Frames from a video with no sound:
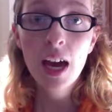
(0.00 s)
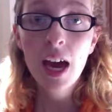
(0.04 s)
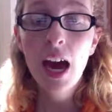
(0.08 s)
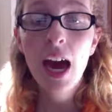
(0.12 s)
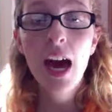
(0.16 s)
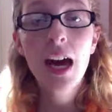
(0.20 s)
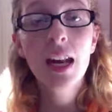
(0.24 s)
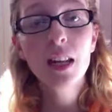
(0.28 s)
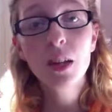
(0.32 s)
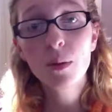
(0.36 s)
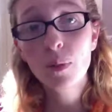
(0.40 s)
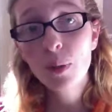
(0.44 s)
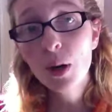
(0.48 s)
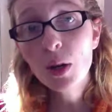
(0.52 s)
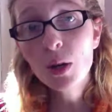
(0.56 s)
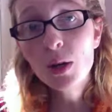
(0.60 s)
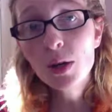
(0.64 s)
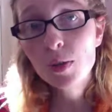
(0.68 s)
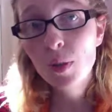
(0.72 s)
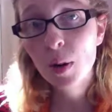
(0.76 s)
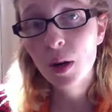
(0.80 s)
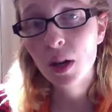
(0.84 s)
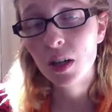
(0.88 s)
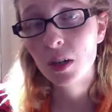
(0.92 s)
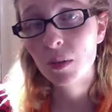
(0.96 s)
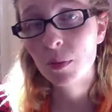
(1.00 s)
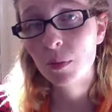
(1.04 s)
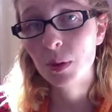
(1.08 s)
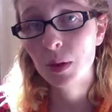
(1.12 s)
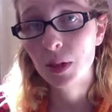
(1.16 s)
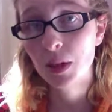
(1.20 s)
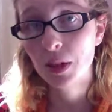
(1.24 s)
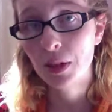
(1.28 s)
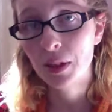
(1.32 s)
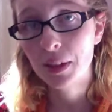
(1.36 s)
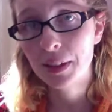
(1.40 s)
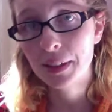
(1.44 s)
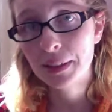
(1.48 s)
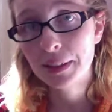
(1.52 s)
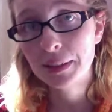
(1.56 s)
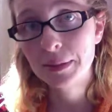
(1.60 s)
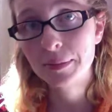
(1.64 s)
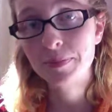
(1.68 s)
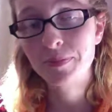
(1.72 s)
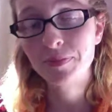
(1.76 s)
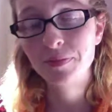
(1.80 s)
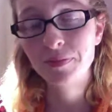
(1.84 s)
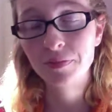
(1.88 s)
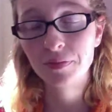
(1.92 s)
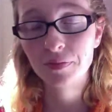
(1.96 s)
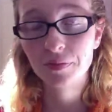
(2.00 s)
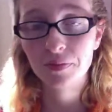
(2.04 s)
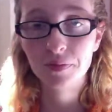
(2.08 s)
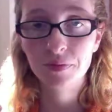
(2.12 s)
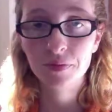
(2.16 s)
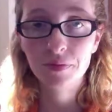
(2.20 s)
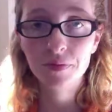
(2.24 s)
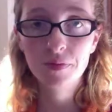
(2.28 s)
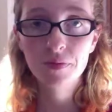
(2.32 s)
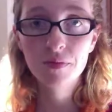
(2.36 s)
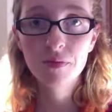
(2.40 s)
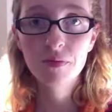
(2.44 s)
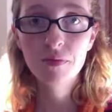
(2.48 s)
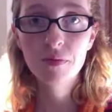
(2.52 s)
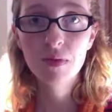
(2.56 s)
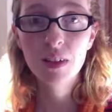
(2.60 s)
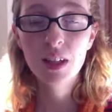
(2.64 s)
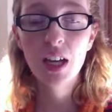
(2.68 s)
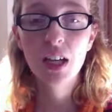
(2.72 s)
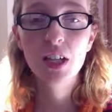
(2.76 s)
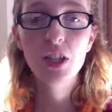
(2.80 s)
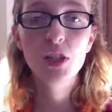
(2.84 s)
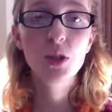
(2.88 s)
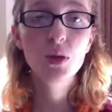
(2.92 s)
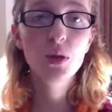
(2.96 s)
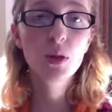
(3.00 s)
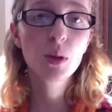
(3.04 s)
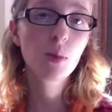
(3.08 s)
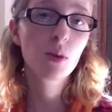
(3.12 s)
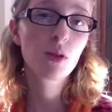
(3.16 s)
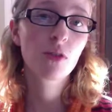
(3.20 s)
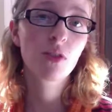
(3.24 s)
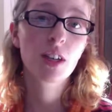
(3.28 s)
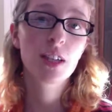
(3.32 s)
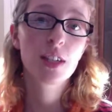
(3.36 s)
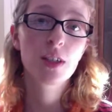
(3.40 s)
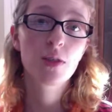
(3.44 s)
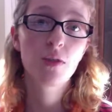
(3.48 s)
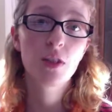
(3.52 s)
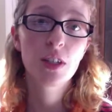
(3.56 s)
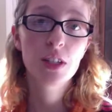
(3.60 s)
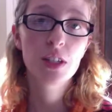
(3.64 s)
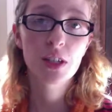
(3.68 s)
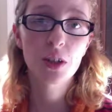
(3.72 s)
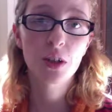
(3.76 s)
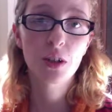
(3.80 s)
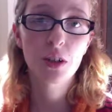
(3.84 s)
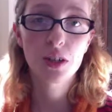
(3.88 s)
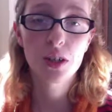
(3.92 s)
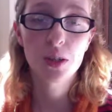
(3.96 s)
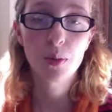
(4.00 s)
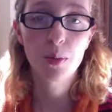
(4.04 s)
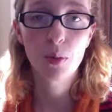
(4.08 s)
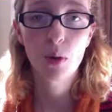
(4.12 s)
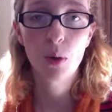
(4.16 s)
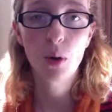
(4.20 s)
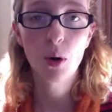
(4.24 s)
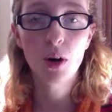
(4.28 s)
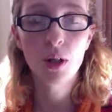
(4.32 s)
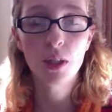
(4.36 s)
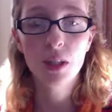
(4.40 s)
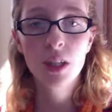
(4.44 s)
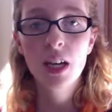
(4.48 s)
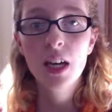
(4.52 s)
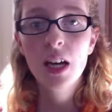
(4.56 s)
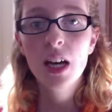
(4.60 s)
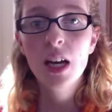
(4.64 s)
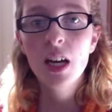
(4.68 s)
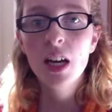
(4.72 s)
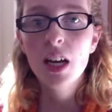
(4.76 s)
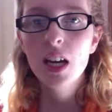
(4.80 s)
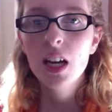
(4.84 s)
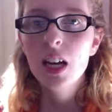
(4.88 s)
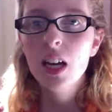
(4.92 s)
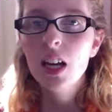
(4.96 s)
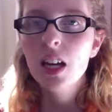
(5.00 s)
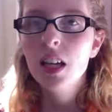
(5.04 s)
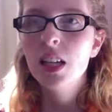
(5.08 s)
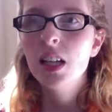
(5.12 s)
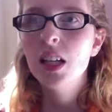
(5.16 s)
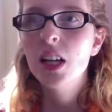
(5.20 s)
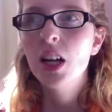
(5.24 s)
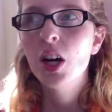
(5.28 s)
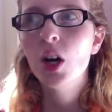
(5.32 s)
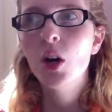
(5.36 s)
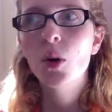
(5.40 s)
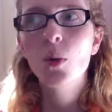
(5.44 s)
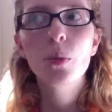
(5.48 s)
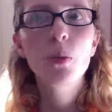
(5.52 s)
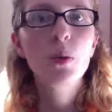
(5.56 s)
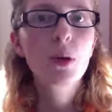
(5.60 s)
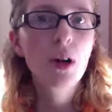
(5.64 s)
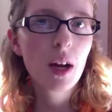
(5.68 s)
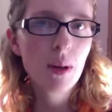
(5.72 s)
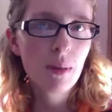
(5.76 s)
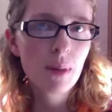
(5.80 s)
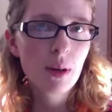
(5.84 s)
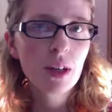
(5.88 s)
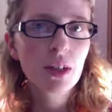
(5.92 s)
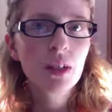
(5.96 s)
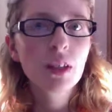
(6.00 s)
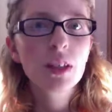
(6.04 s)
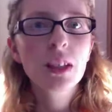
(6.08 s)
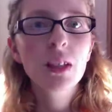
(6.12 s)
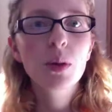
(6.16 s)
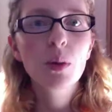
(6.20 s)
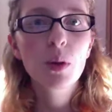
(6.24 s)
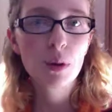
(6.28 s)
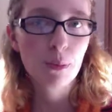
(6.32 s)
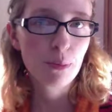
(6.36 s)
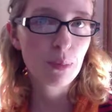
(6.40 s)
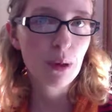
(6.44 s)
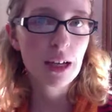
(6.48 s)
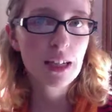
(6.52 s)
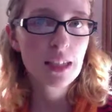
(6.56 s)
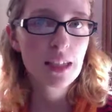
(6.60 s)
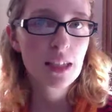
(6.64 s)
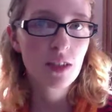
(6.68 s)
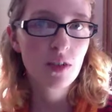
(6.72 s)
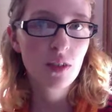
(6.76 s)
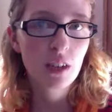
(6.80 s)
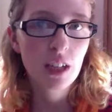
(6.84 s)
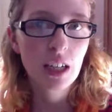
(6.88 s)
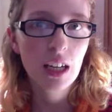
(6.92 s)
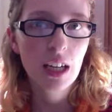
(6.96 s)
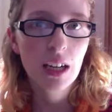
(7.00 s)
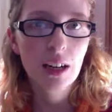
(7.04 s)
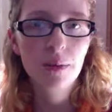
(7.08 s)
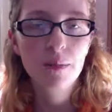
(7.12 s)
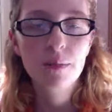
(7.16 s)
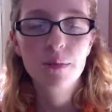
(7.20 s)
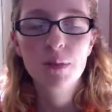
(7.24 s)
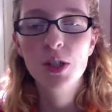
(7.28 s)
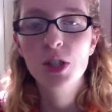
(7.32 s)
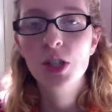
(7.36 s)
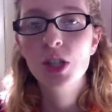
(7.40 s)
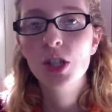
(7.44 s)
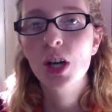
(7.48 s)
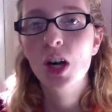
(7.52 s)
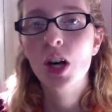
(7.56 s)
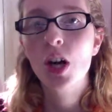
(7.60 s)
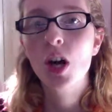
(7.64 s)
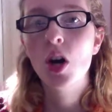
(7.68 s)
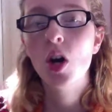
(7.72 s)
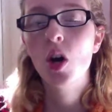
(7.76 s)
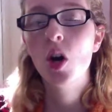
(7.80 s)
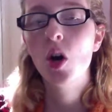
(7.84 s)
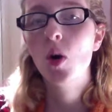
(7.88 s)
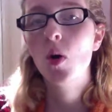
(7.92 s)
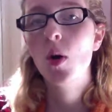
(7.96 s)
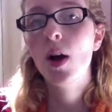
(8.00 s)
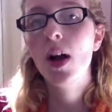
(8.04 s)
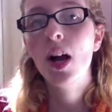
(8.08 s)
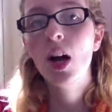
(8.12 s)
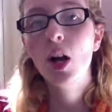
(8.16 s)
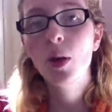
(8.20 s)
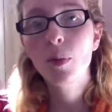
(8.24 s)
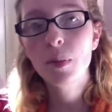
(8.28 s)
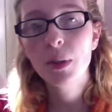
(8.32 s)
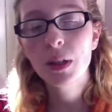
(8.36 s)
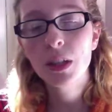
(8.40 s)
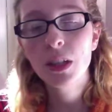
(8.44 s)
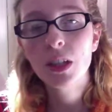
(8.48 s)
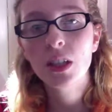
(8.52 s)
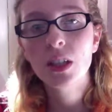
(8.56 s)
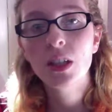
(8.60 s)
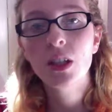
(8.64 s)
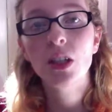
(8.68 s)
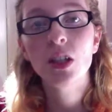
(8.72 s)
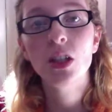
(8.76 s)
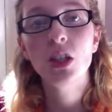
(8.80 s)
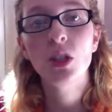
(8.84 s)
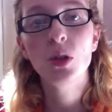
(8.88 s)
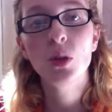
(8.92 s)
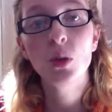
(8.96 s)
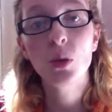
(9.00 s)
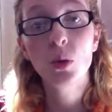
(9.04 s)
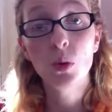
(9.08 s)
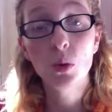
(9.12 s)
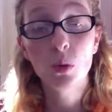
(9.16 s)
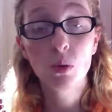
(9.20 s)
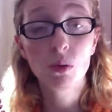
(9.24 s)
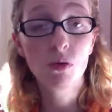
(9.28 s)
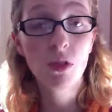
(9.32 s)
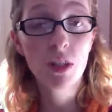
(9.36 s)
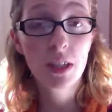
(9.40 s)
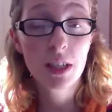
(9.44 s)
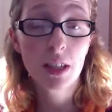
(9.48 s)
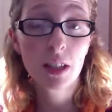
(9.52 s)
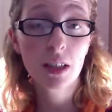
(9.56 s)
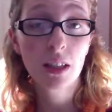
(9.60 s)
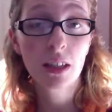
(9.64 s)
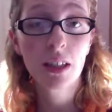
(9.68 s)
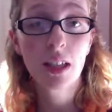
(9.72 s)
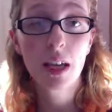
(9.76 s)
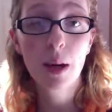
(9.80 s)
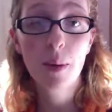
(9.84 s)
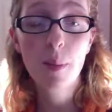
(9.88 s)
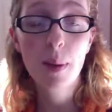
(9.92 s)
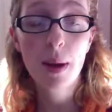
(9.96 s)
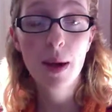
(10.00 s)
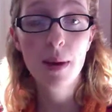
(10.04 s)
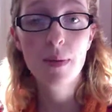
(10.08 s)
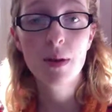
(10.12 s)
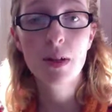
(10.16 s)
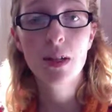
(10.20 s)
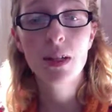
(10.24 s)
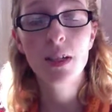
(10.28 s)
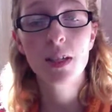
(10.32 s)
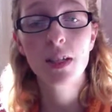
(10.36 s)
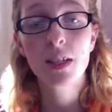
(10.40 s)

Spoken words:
And in the postpartum period, a doula provides physical support, primarily with breastfeeding. So helping you physically get baby into